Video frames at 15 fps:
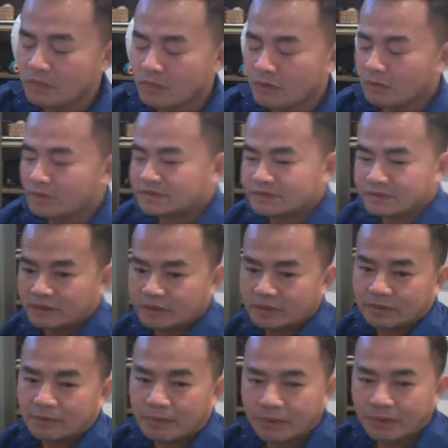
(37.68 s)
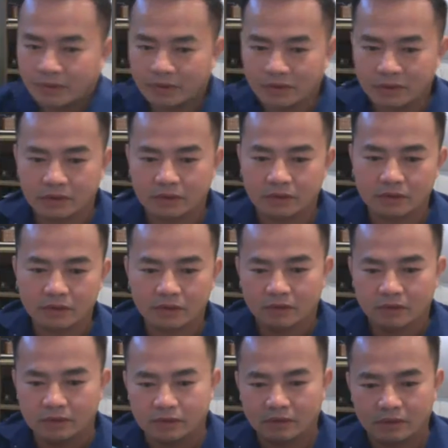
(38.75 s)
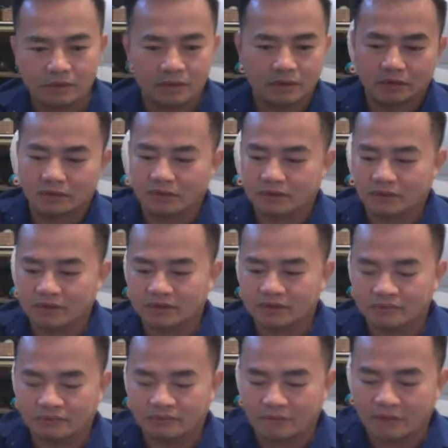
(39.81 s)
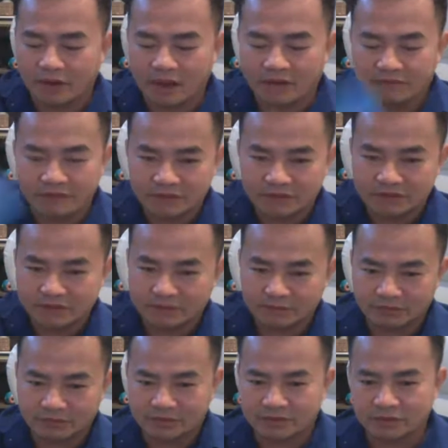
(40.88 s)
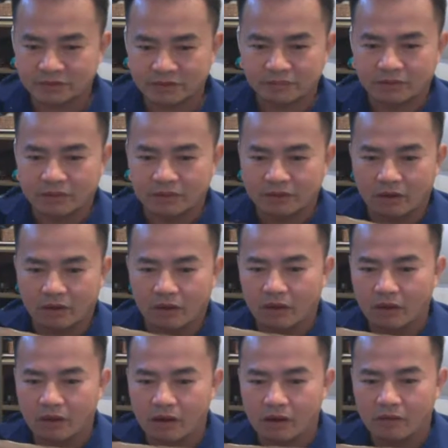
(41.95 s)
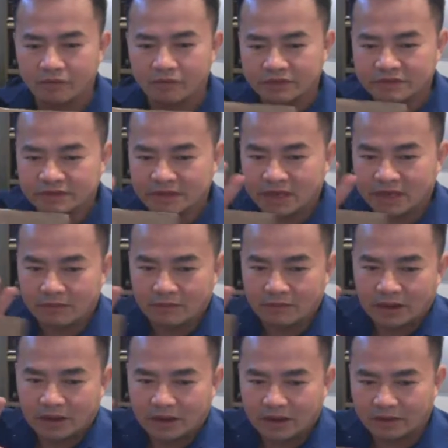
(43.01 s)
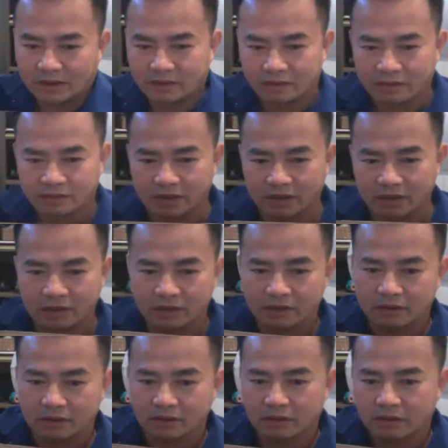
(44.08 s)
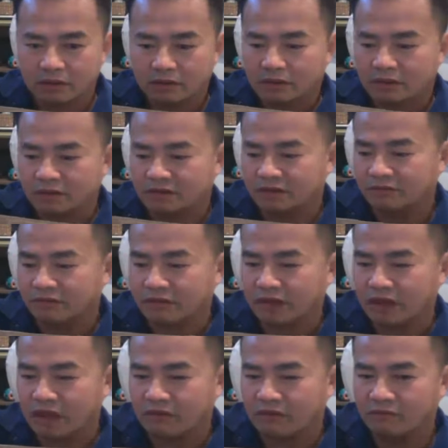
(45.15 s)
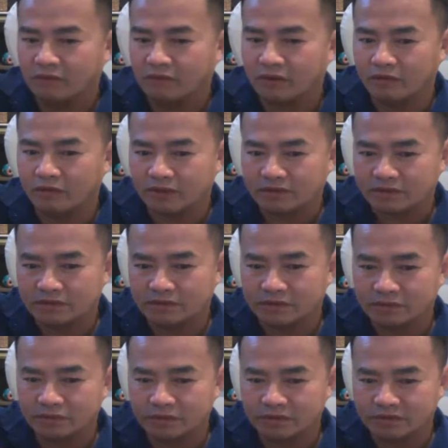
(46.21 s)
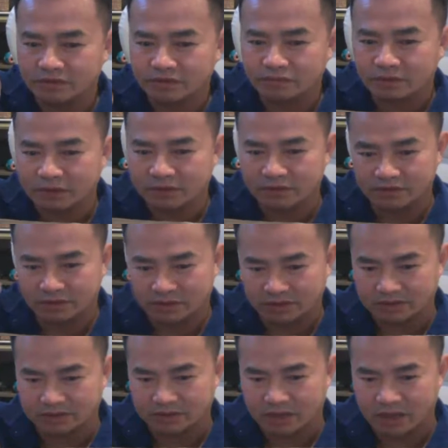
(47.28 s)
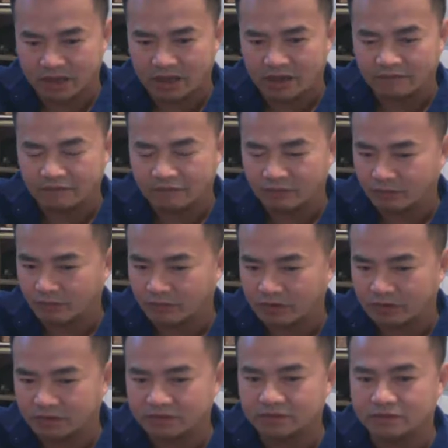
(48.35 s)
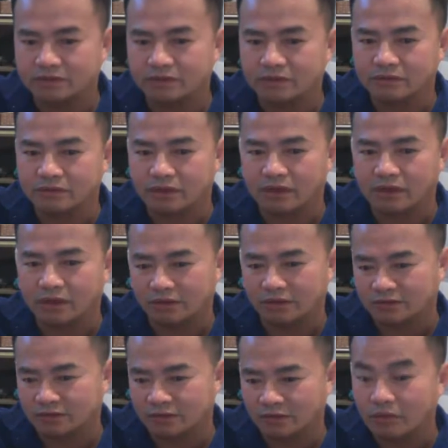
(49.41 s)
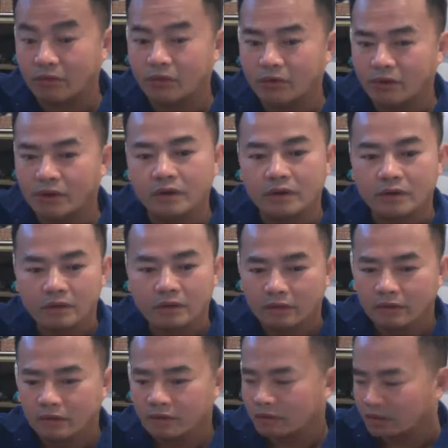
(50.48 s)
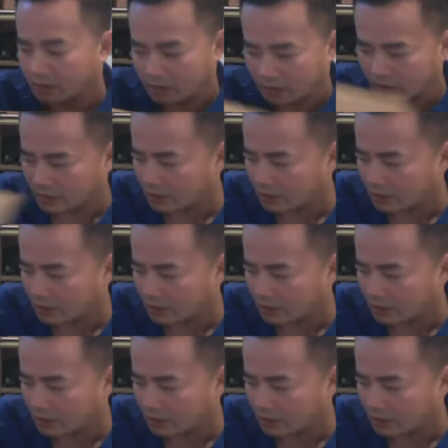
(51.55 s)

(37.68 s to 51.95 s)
what's really important is for have these strips to be all the same height, okay? Because if you have one that's 2 inches, one is 1.5 inches, or one is 1.25 inches, okay,